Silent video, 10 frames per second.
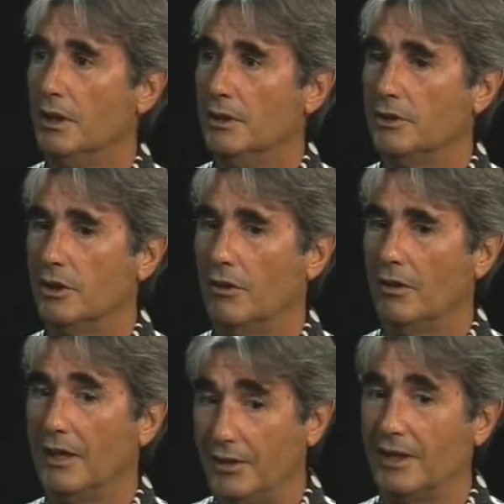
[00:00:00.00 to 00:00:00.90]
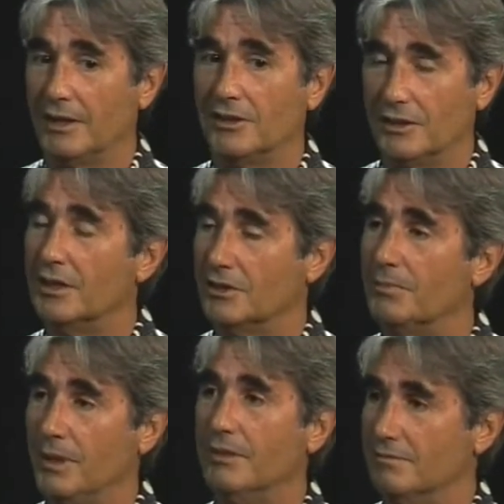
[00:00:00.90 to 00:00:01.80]
So I think it's
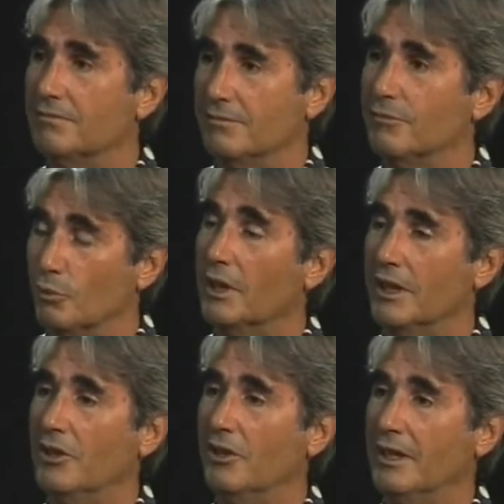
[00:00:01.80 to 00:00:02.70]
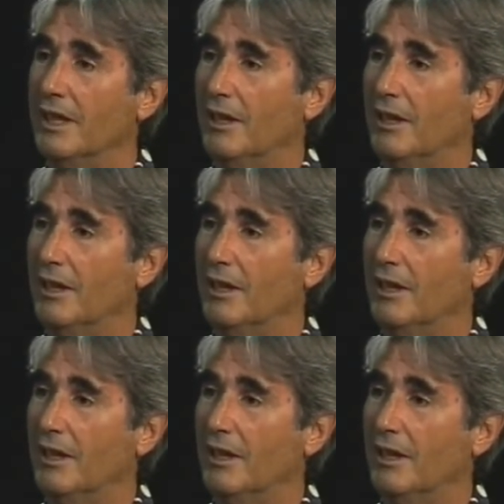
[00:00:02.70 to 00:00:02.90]
been really good in that